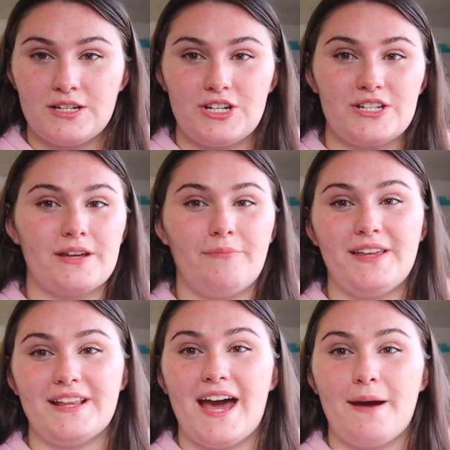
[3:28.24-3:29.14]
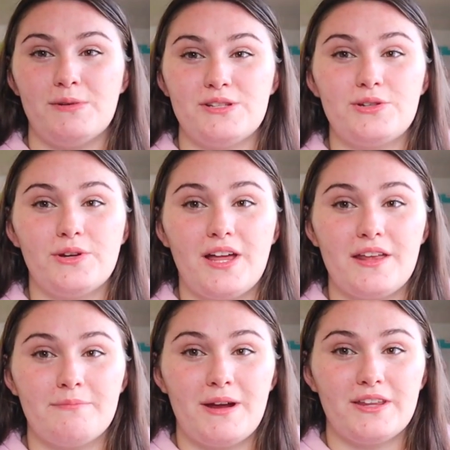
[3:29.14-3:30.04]
just something that happens to a
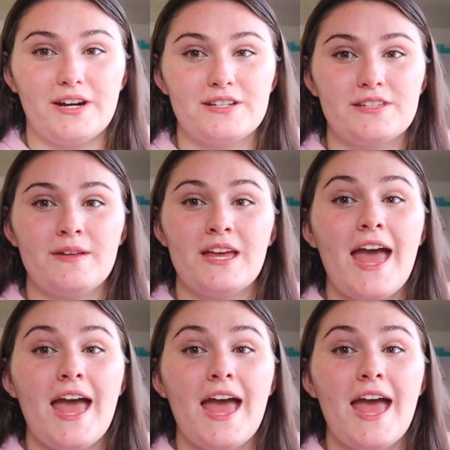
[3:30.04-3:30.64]
lot of mothers.